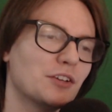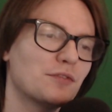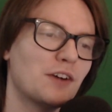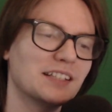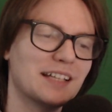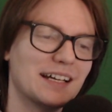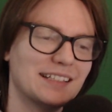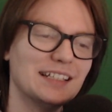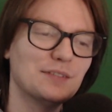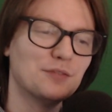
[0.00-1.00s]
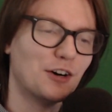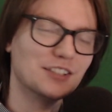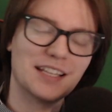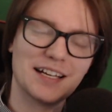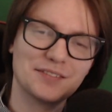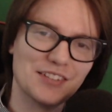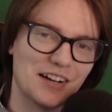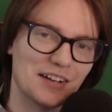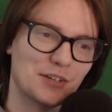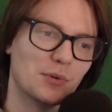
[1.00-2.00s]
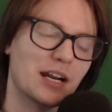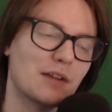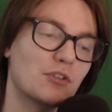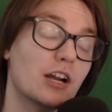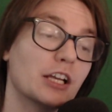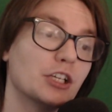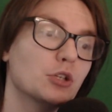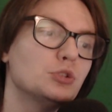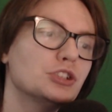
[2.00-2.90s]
you're fighting that default lifeline or whatever, and you